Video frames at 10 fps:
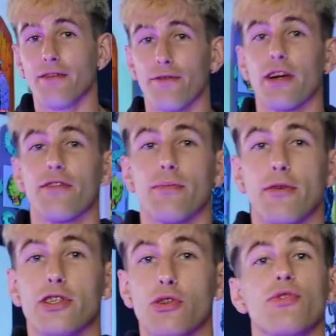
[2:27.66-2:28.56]
3 of the
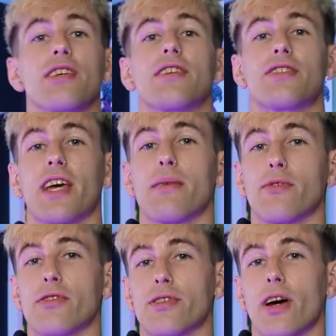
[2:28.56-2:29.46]
most unique
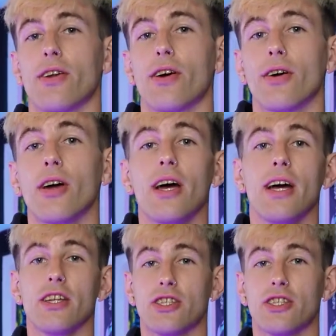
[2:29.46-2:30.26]
skateboarders that I know.